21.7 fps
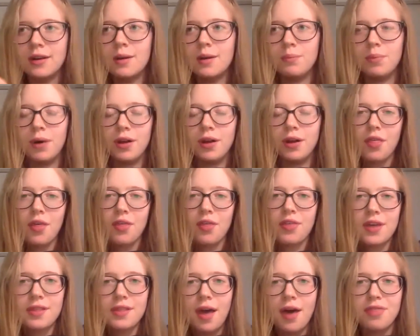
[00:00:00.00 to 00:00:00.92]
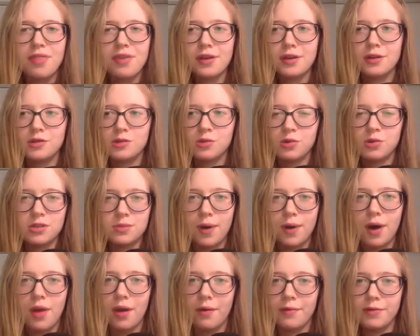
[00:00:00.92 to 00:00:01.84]
But another thing that I think you talked
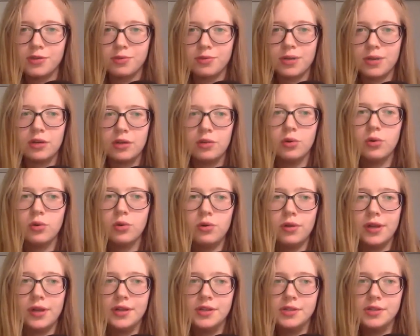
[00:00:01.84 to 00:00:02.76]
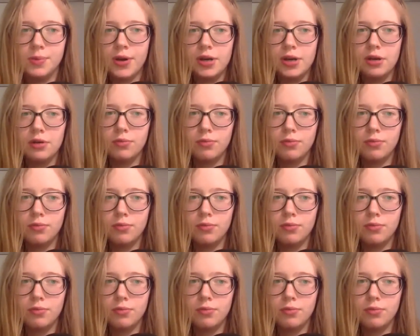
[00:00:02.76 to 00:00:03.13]
about that was really cool is when you